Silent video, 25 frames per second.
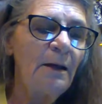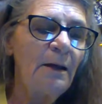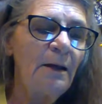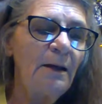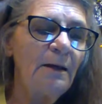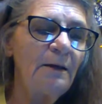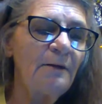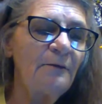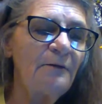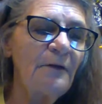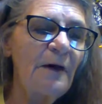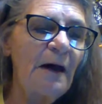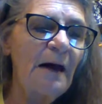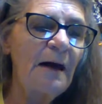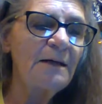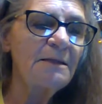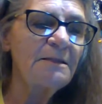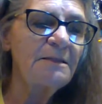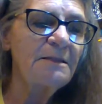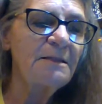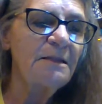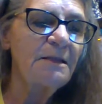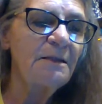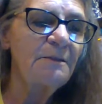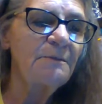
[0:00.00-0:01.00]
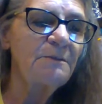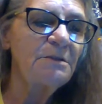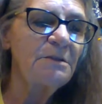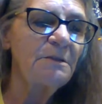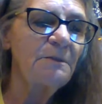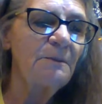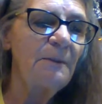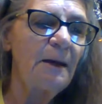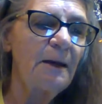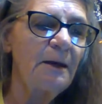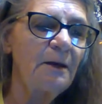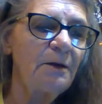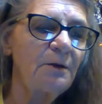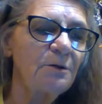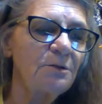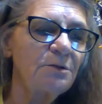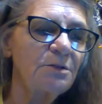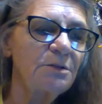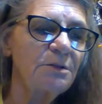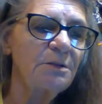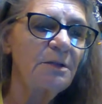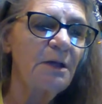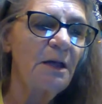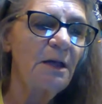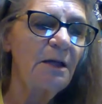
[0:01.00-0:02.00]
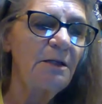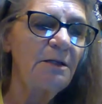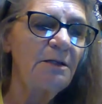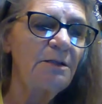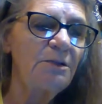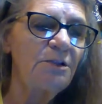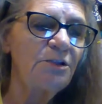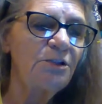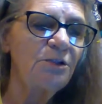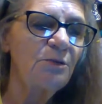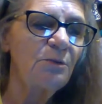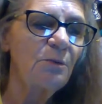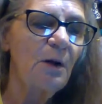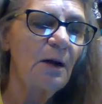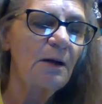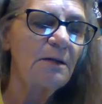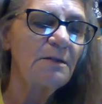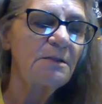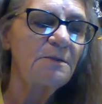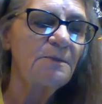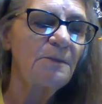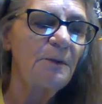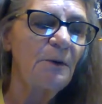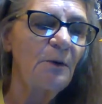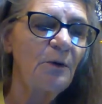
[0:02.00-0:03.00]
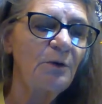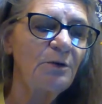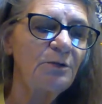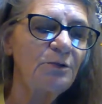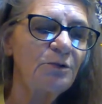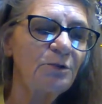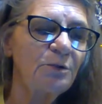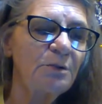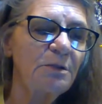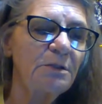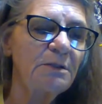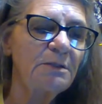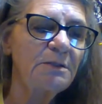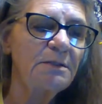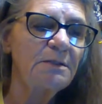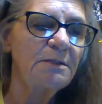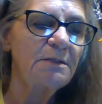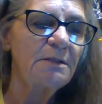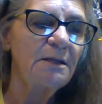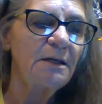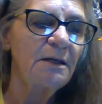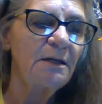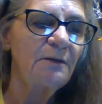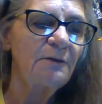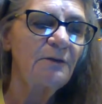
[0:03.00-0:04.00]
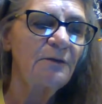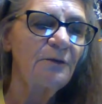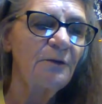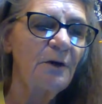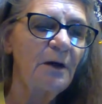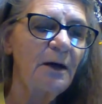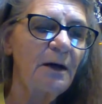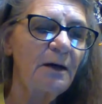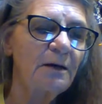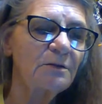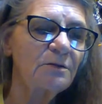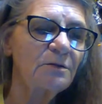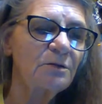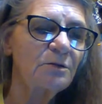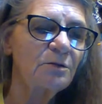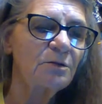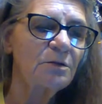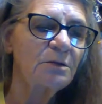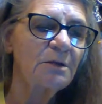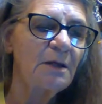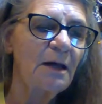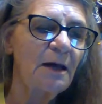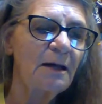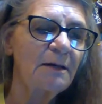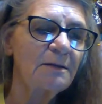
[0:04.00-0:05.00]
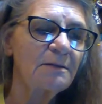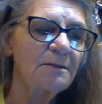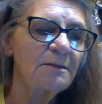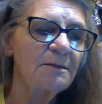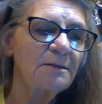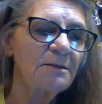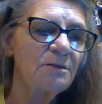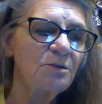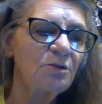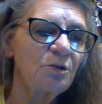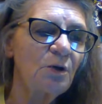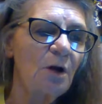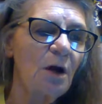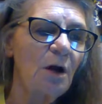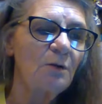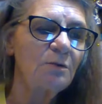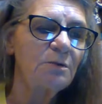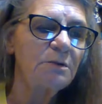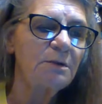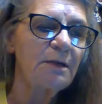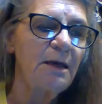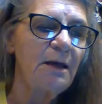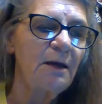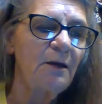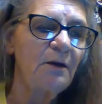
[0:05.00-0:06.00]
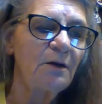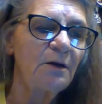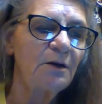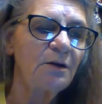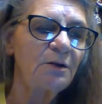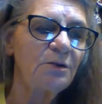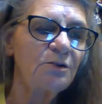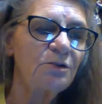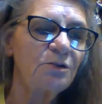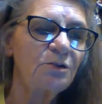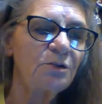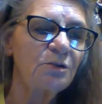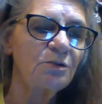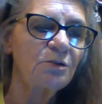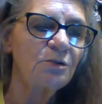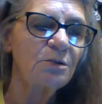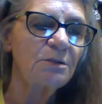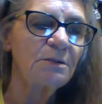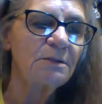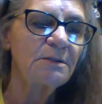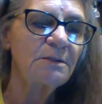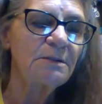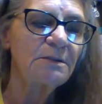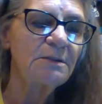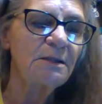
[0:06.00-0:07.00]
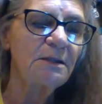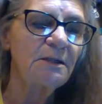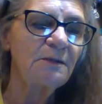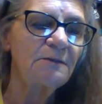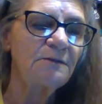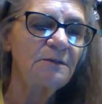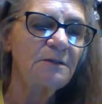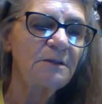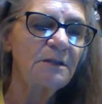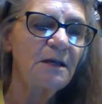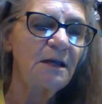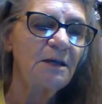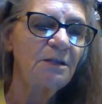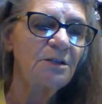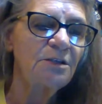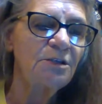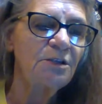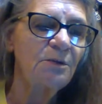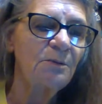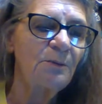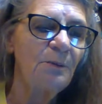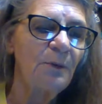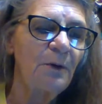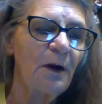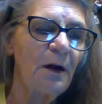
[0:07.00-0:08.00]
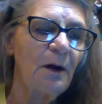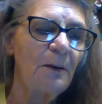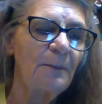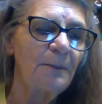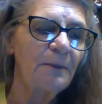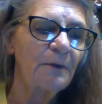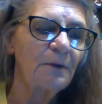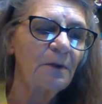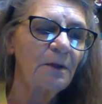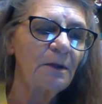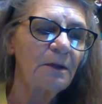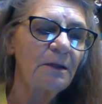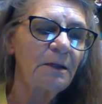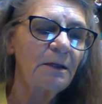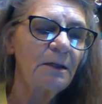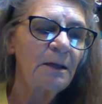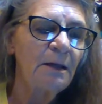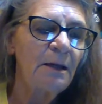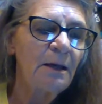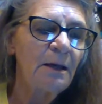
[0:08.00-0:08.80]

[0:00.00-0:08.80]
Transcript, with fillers: If I attempt to make her study, she writes poetry instead of her exercises, draws caricatures instead of sketching properly,